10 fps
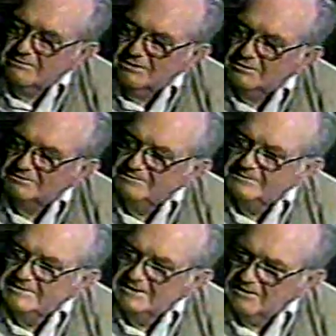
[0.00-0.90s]
from it.
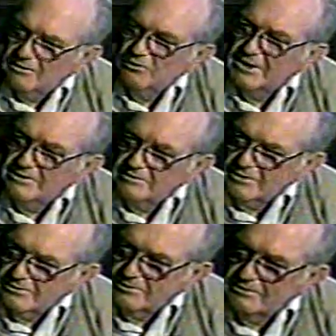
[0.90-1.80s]
And the only way you
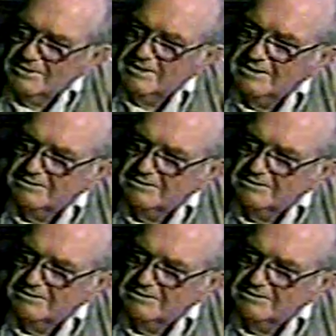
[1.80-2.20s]
can do that is